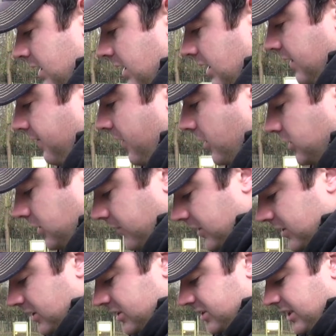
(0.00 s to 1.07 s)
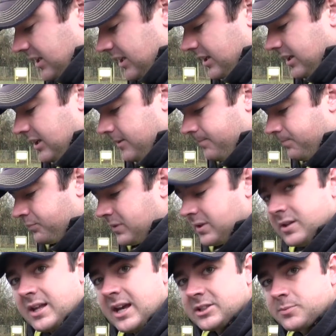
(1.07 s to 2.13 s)
and if those fish are sitting in it,
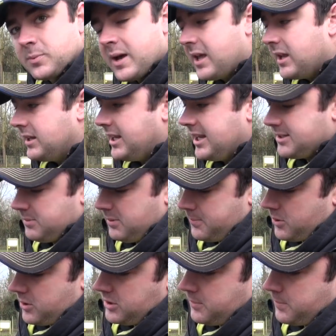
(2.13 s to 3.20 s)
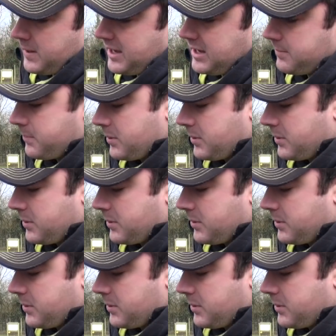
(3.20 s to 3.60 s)
that's where you need to be putting your bait.